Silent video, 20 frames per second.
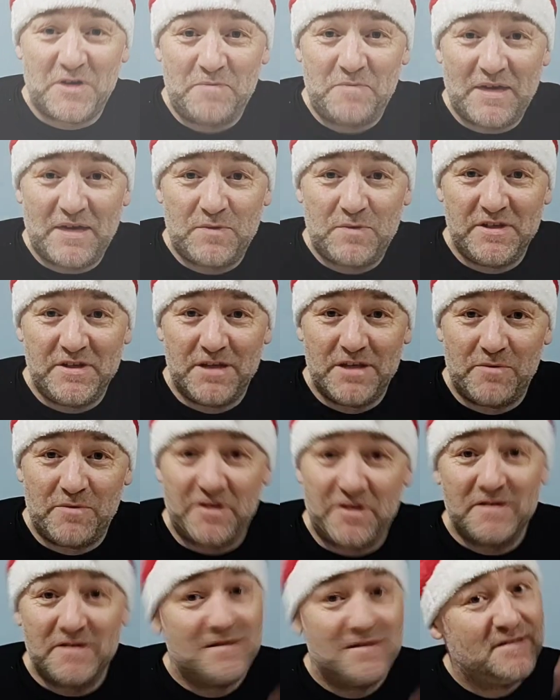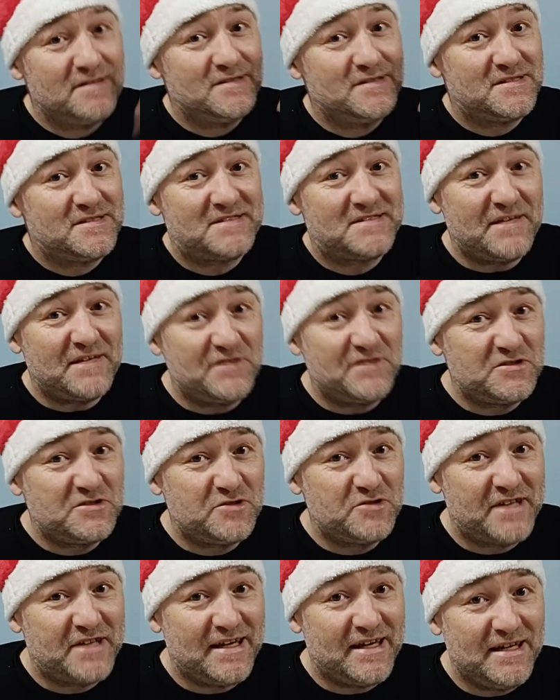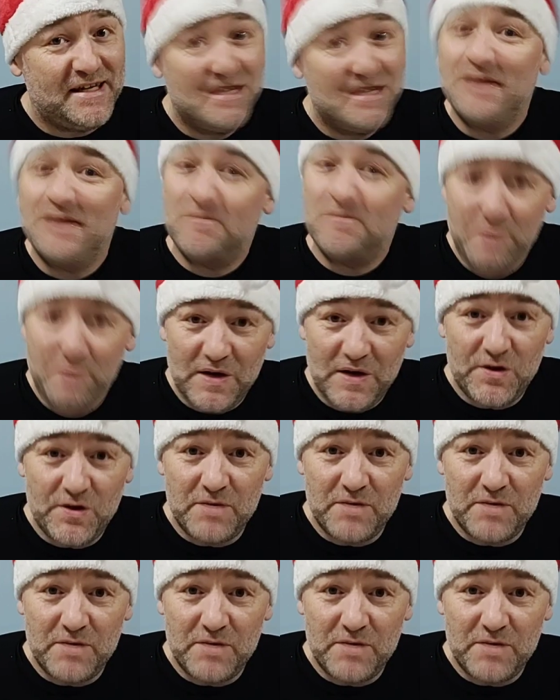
are back with number 7 today. Beer